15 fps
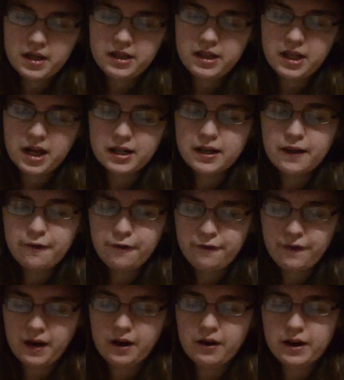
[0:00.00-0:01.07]
young,
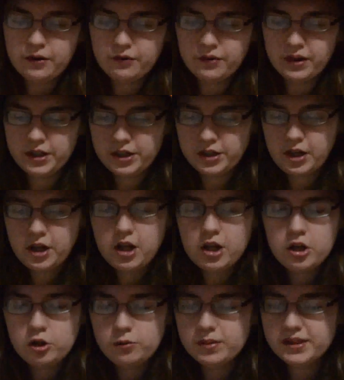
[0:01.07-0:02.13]
fair, and rich,
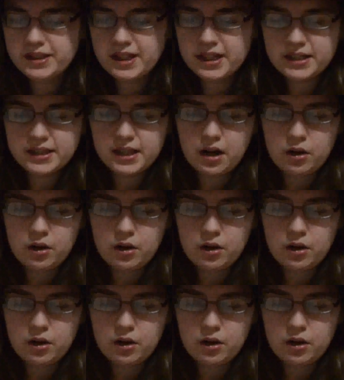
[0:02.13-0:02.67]
who possessed